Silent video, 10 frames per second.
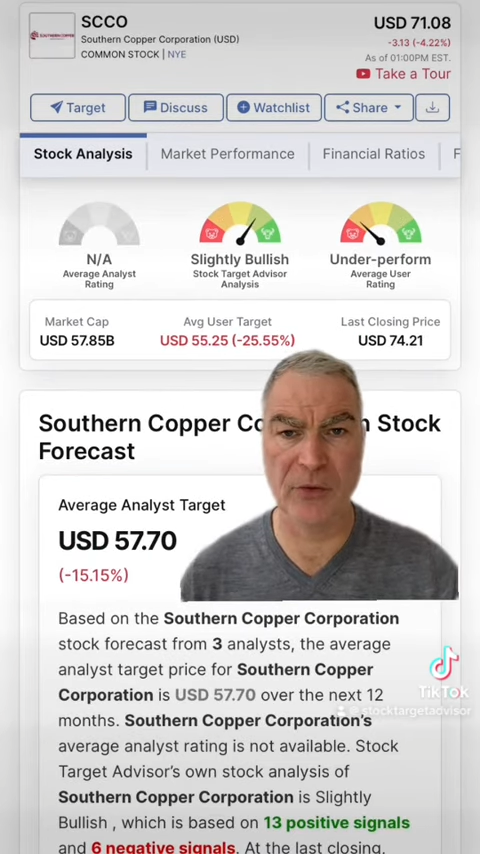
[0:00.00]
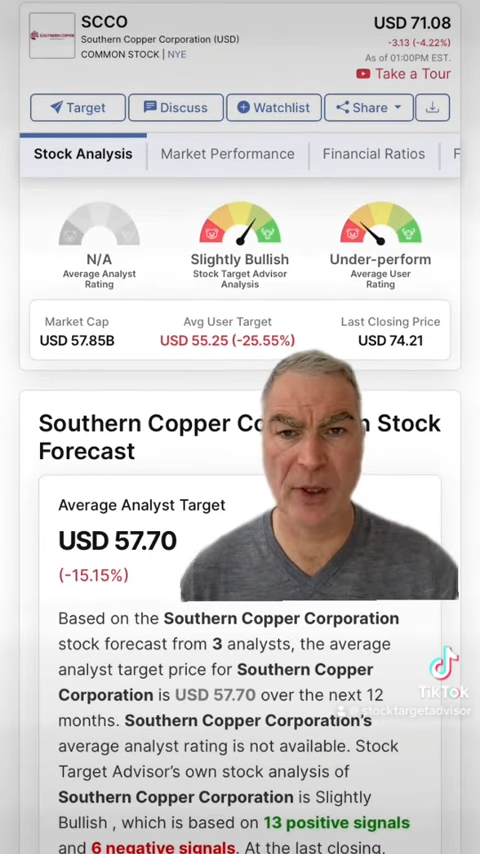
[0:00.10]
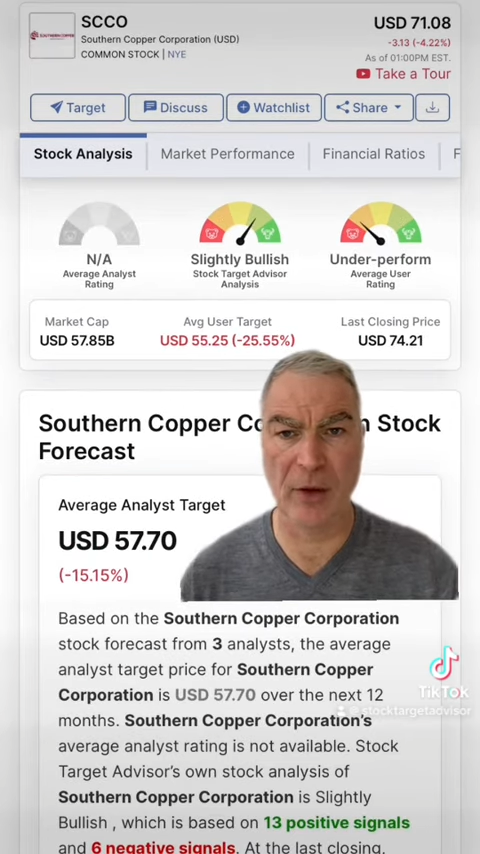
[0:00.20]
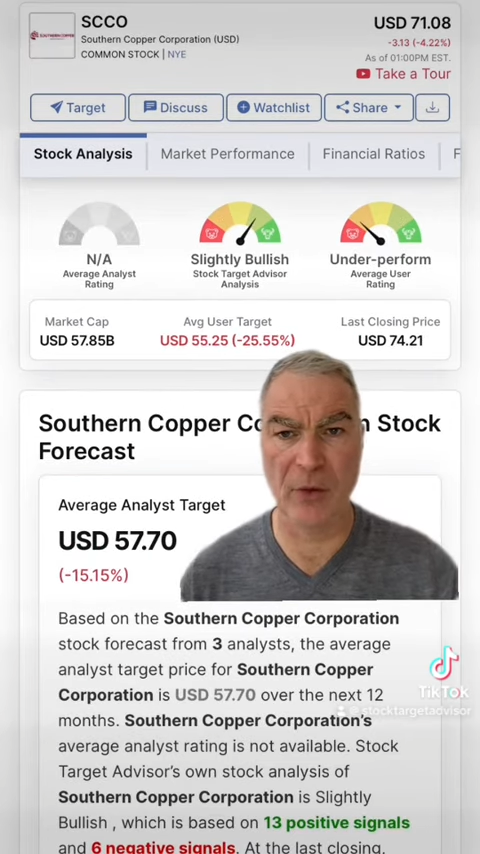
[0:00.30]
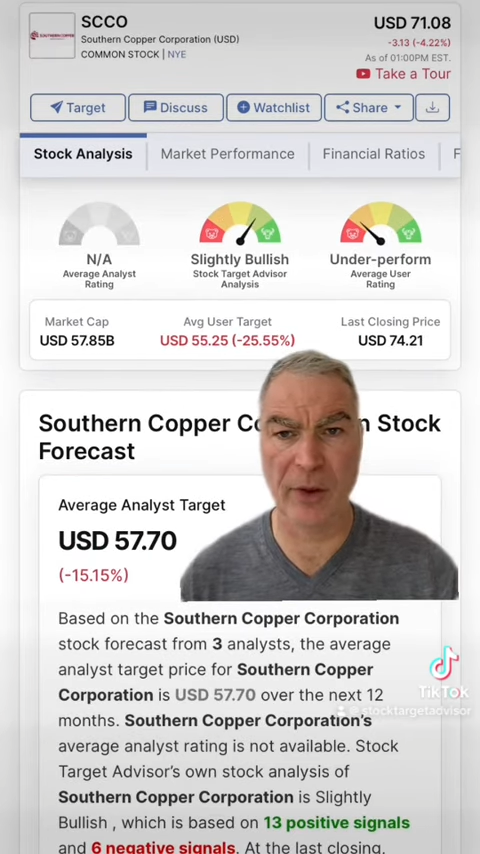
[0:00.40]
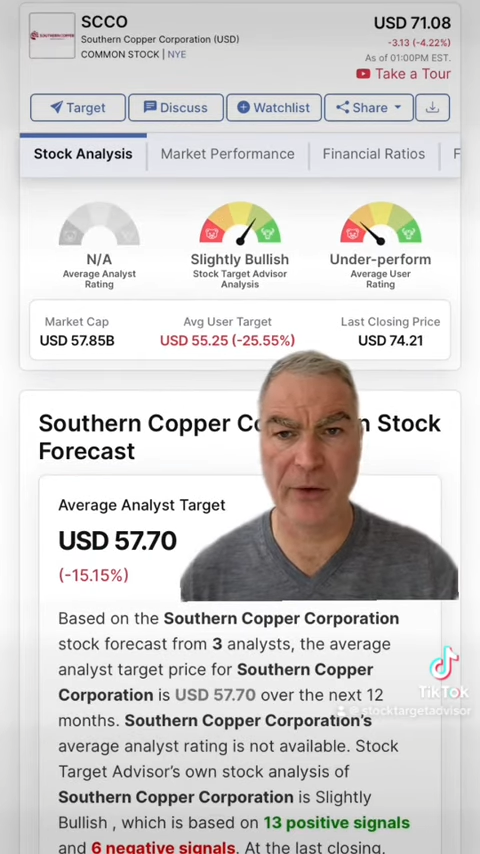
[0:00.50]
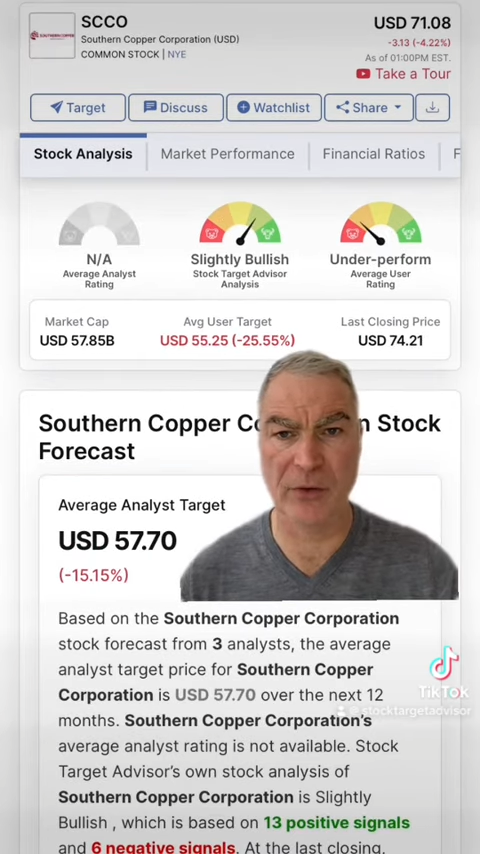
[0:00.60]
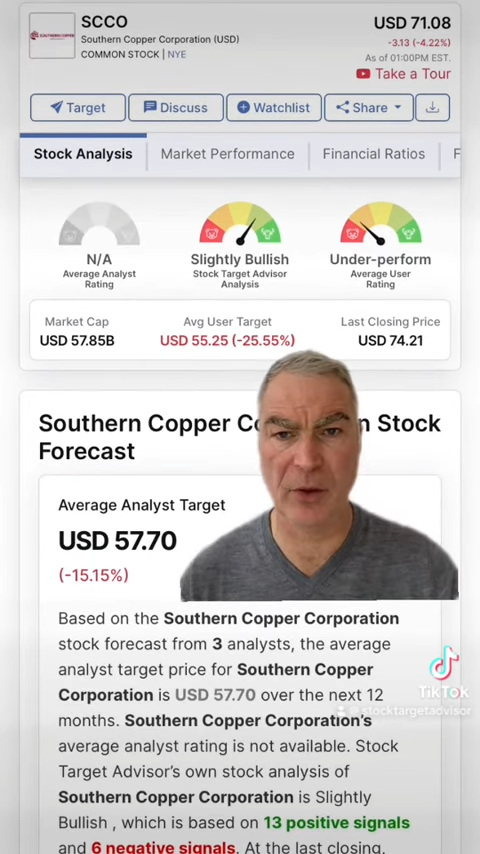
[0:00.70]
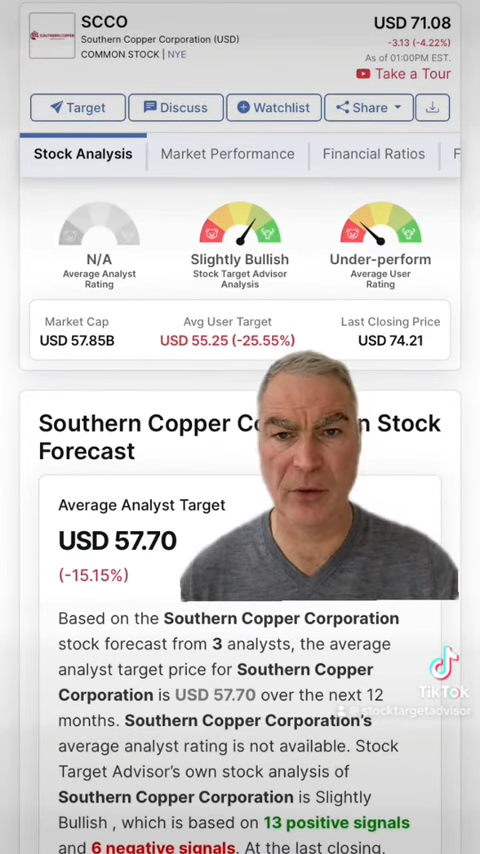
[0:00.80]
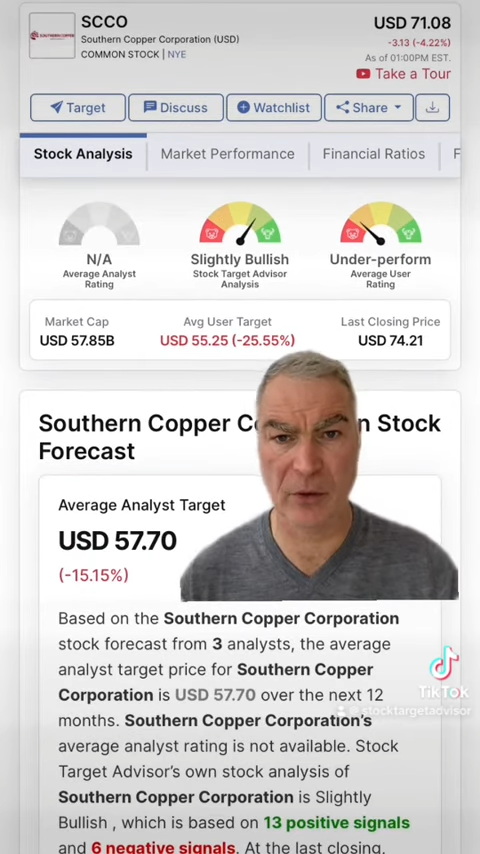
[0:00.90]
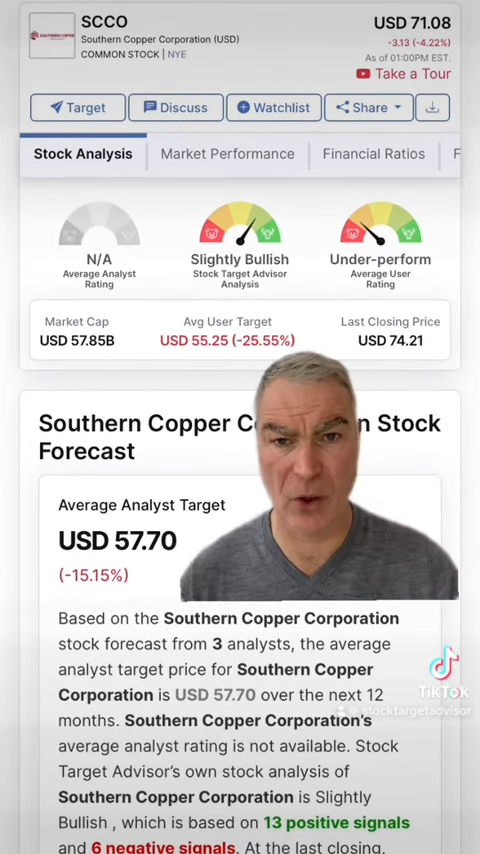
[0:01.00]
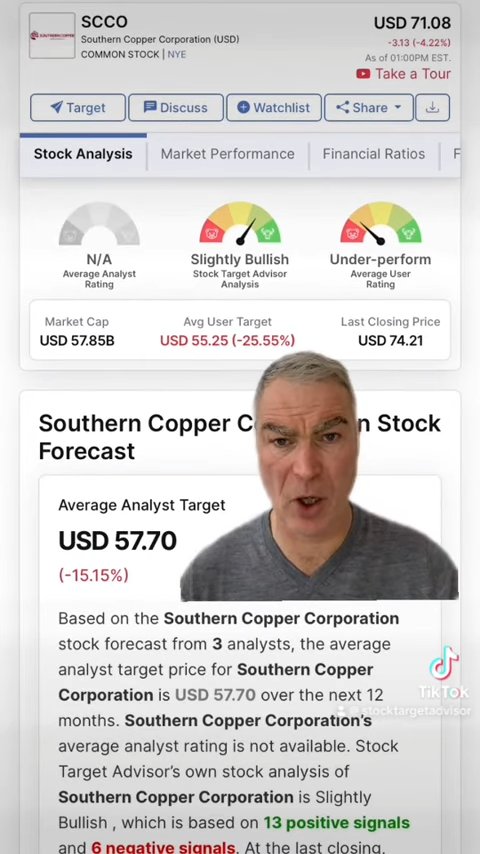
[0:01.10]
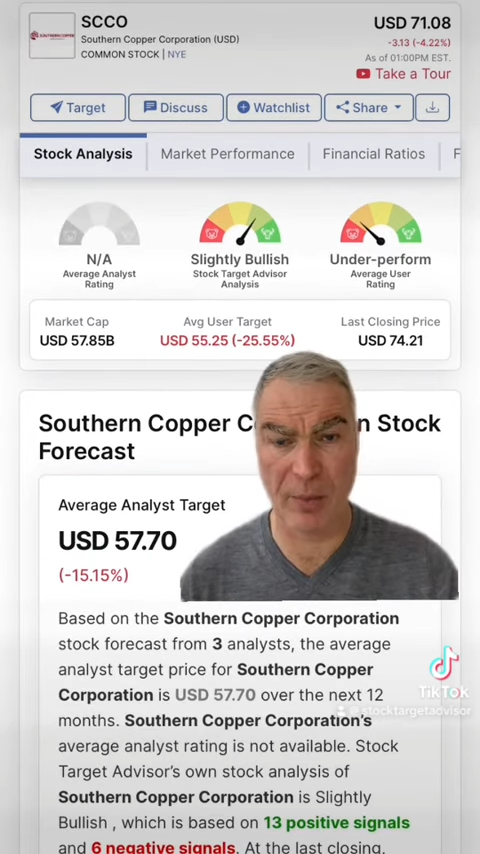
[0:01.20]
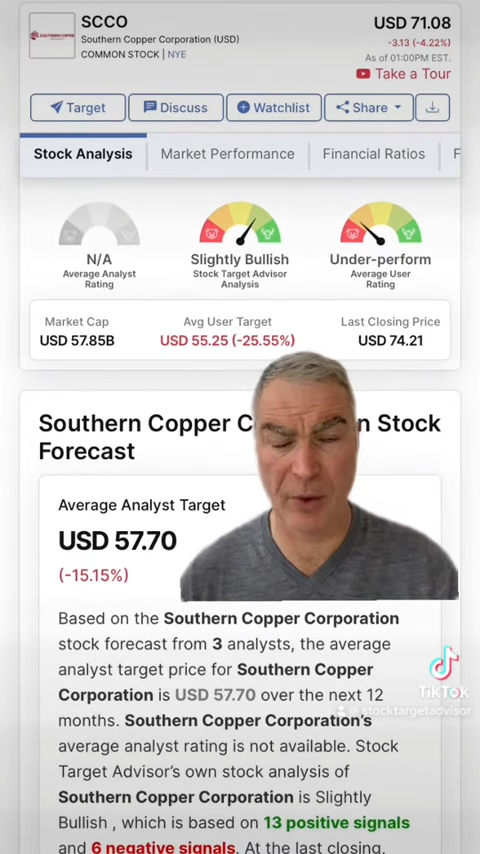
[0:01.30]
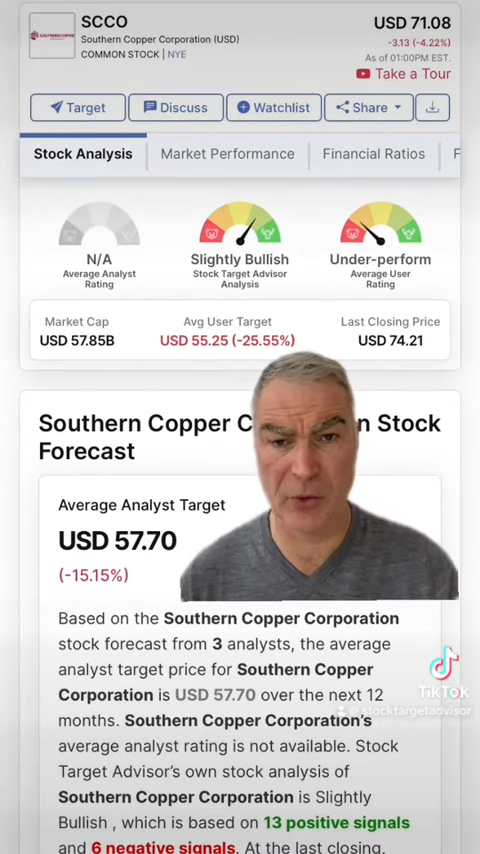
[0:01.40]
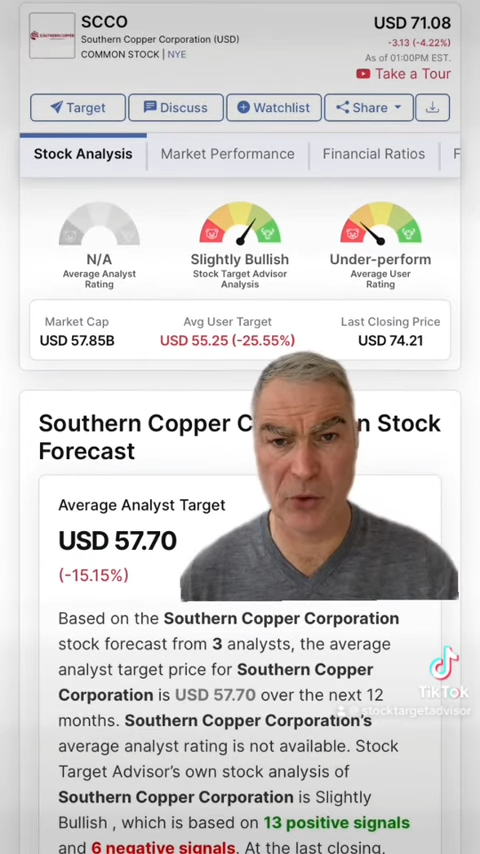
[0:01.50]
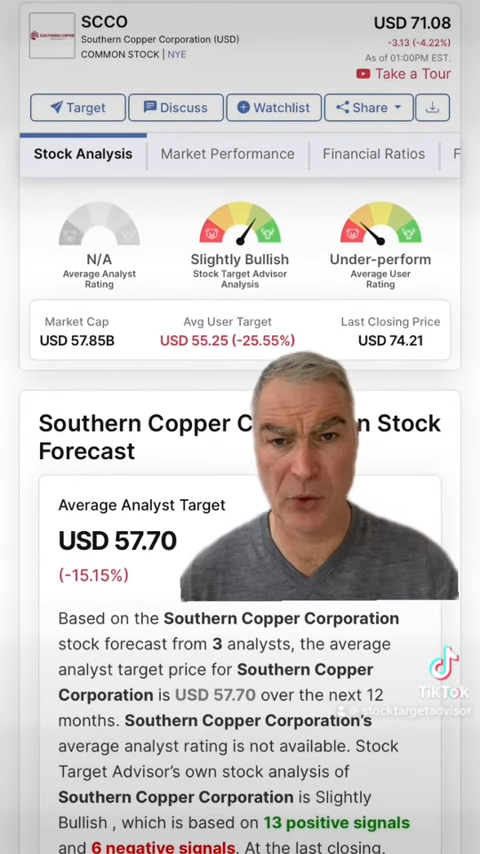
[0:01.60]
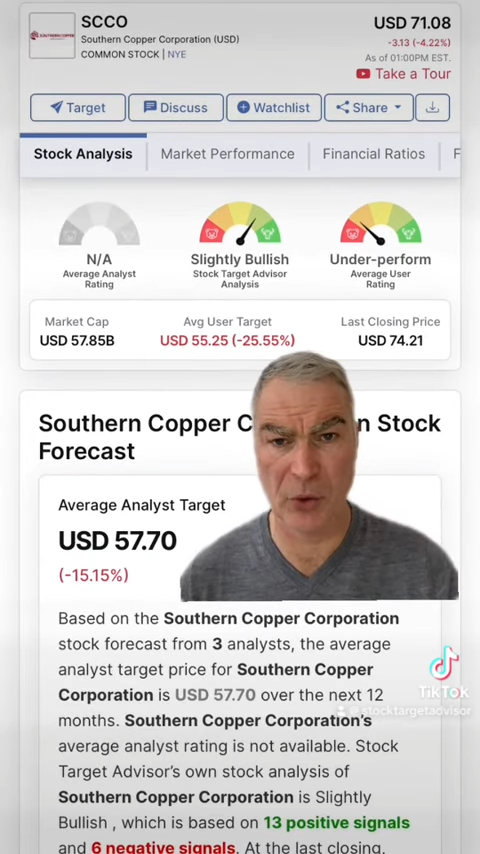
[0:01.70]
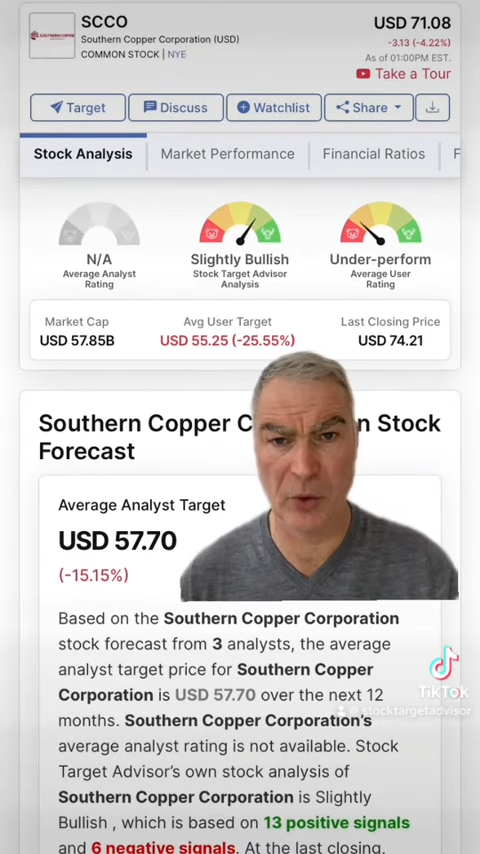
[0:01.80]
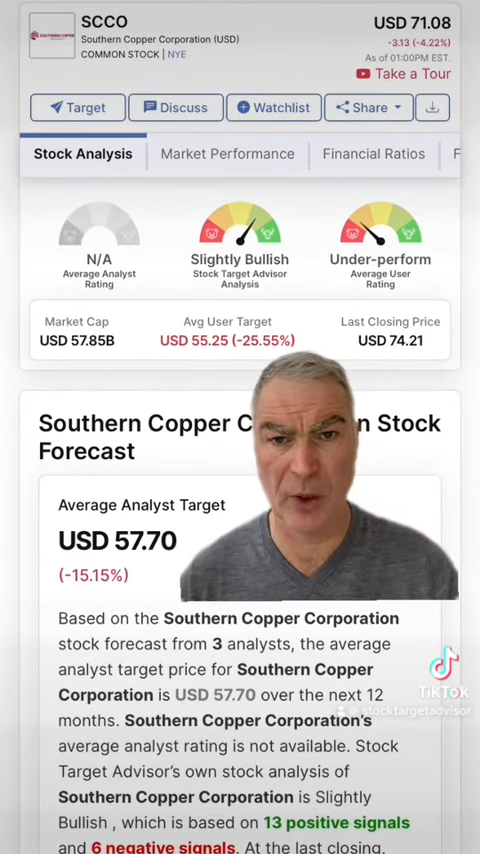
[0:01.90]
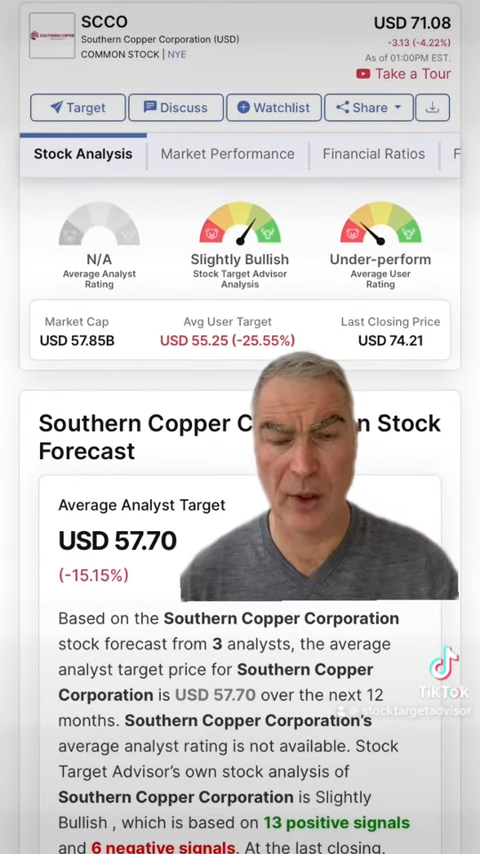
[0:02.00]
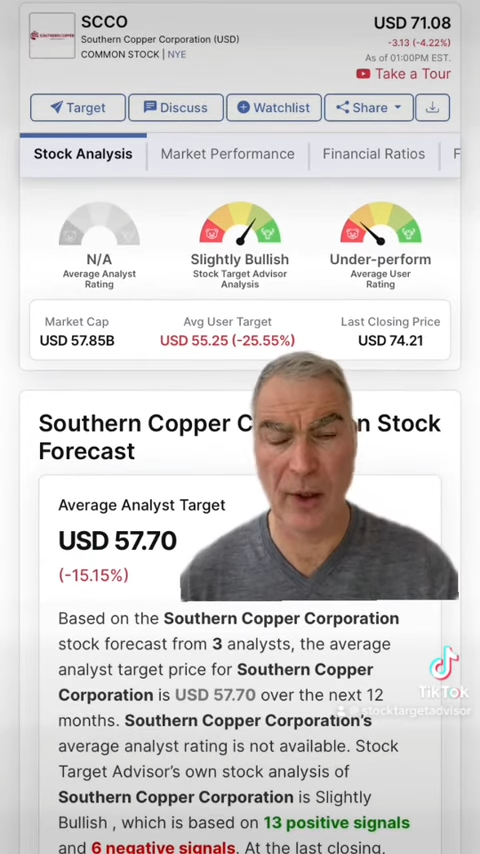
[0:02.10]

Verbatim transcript: downgraded Southern Copper to